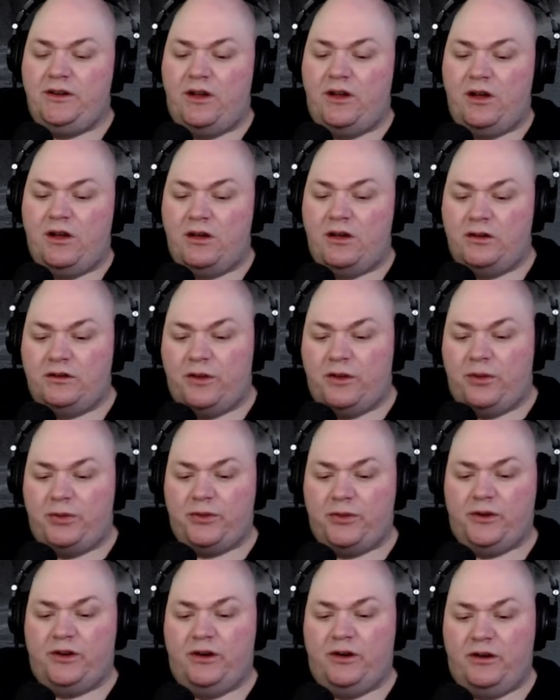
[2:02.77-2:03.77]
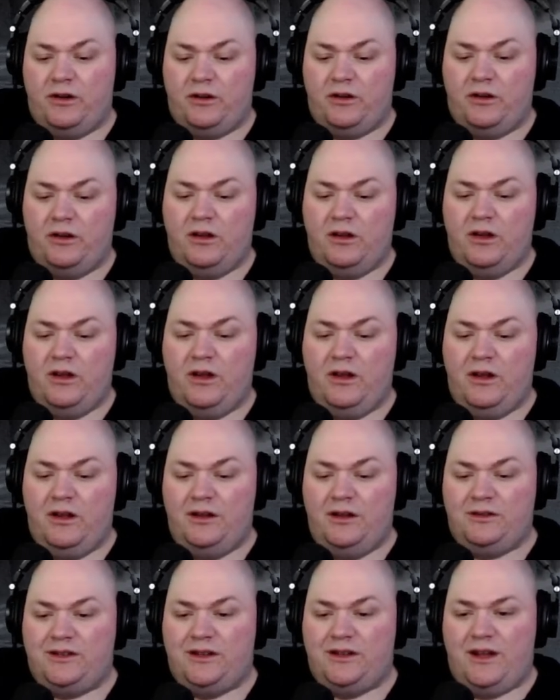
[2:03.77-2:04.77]
on the 3rd.
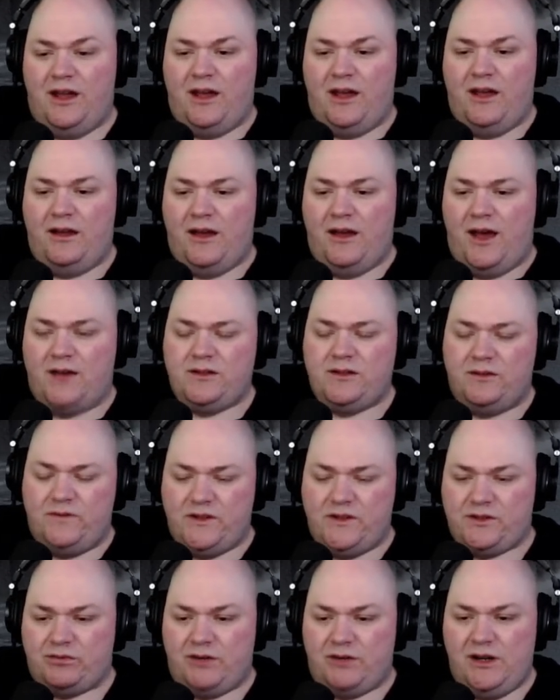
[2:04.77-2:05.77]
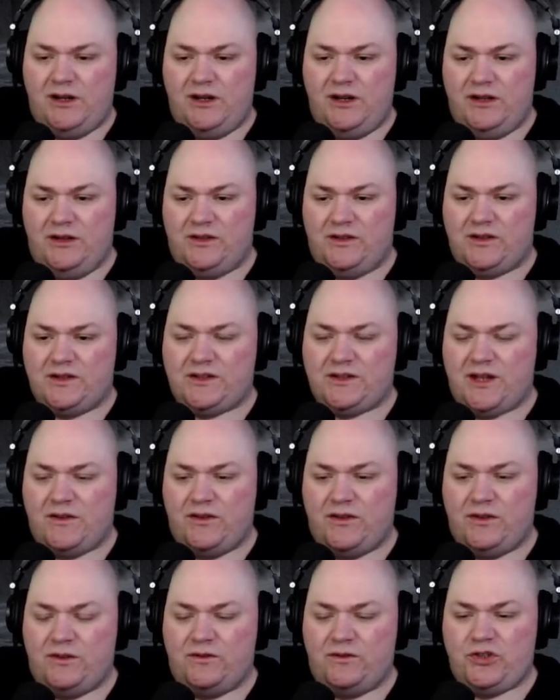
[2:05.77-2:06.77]
Today, as of this reading, it is the
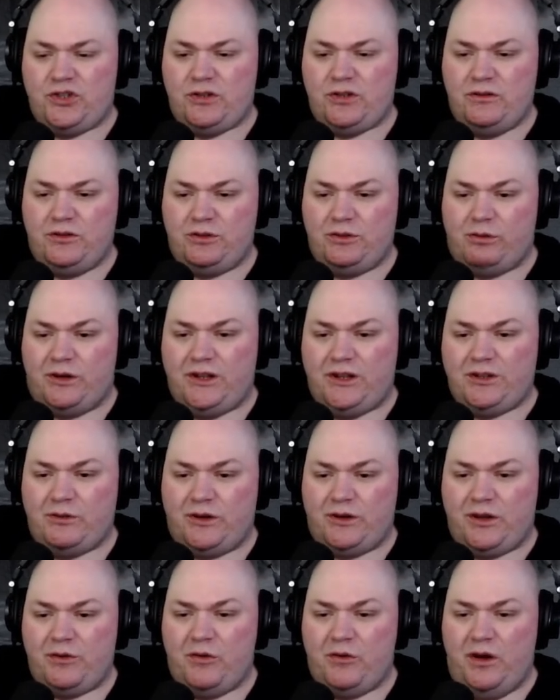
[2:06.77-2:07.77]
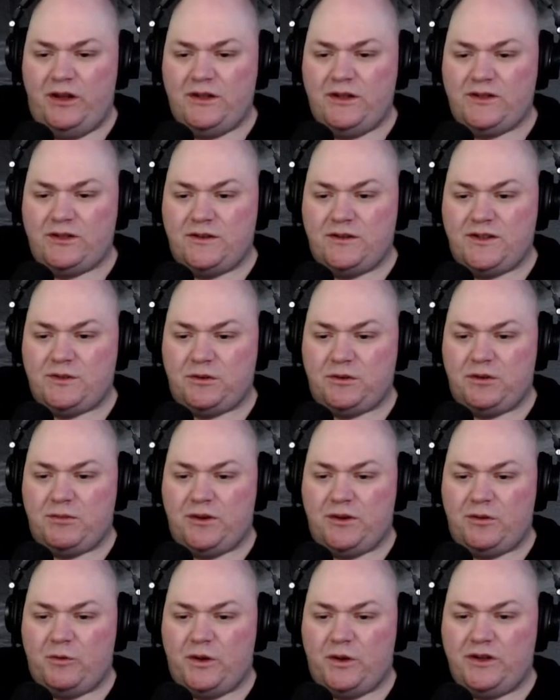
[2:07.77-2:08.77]
7th of June, 2021. So this would have
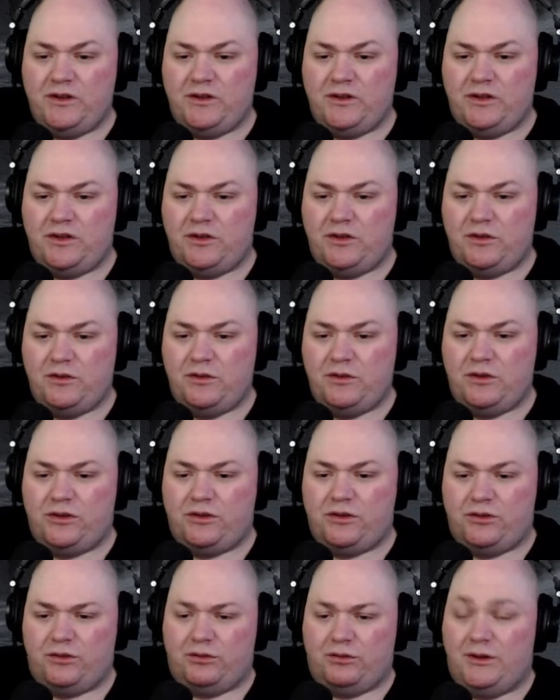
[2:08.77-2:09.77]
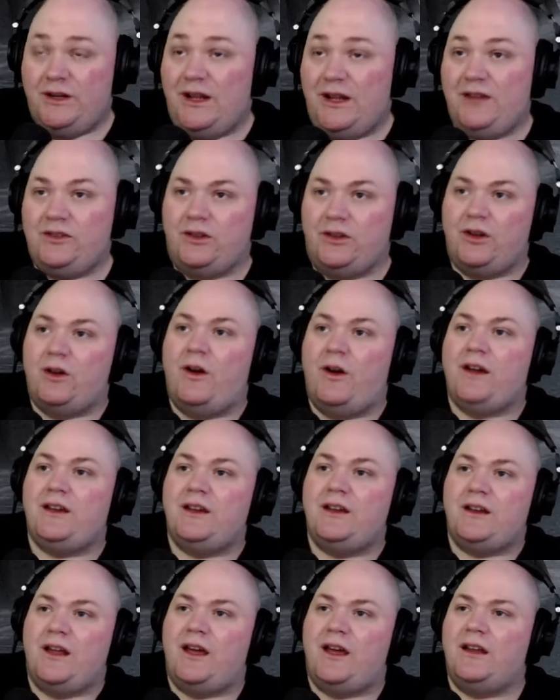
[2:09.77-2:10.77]
been 3 days ago. I
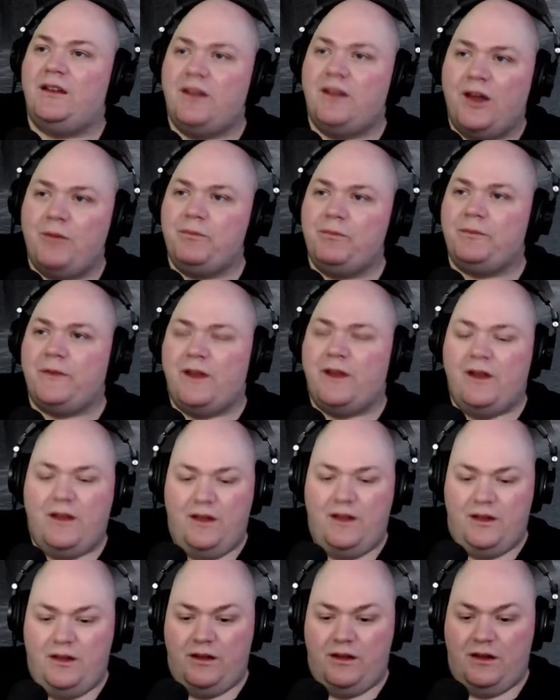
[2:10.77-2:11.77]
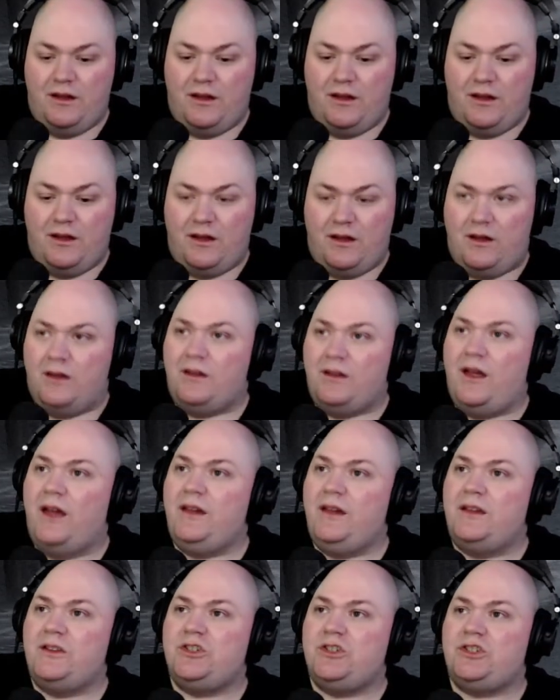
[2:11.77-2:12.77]
can add. Yep. I
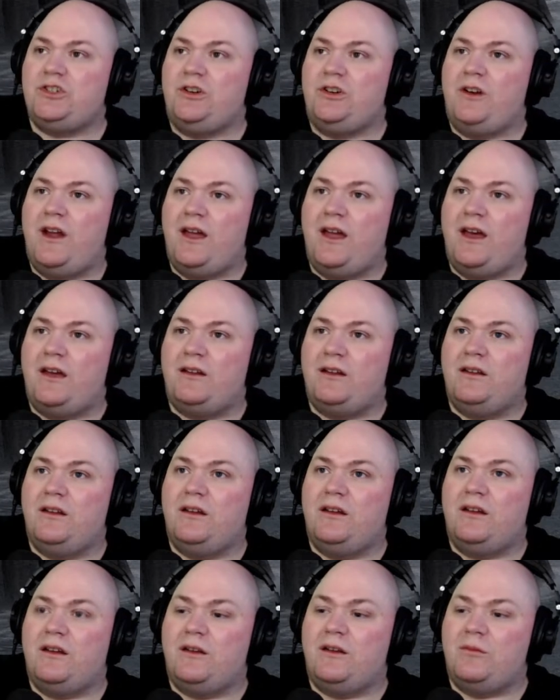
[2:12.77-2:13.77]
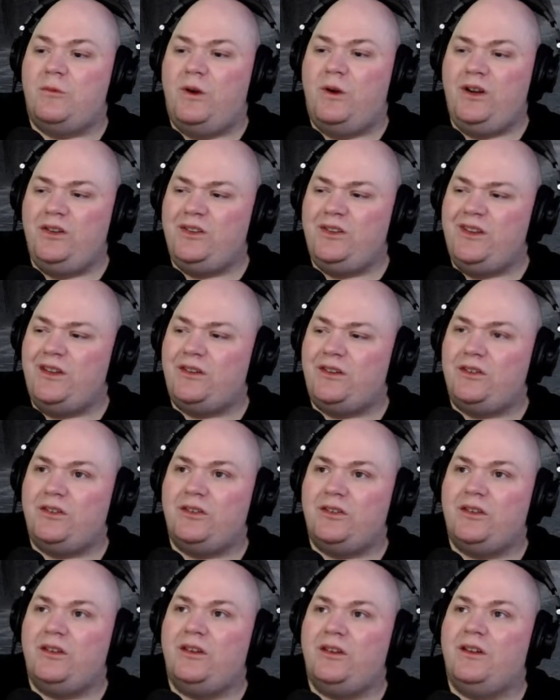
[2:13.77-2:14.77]
can sure add. What is
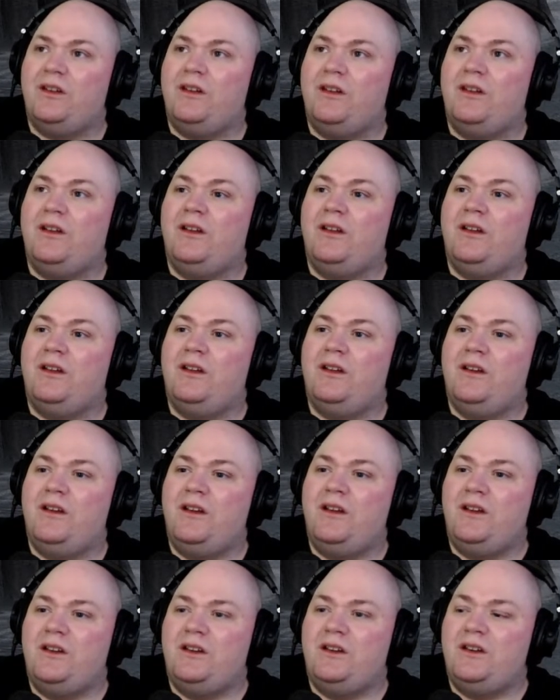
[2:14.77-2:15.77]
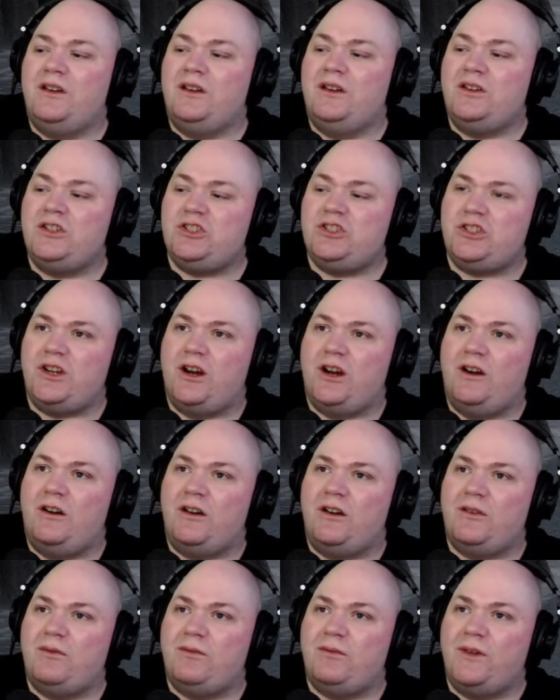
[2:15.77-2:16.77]
this? Share
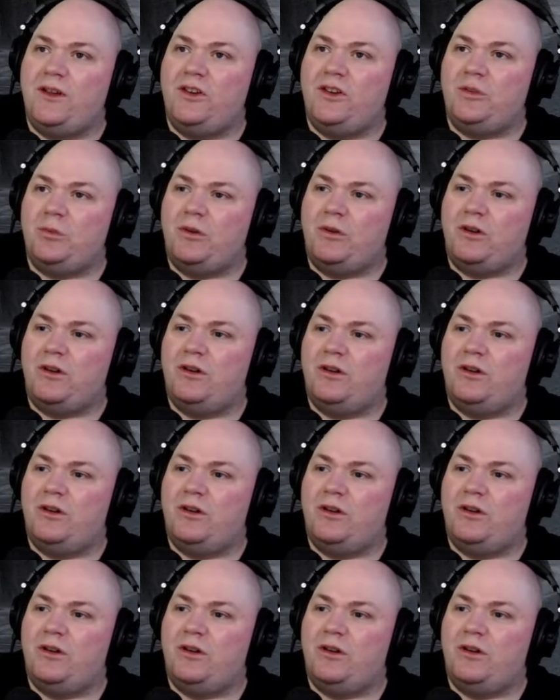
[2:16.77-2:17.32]
on Facebook.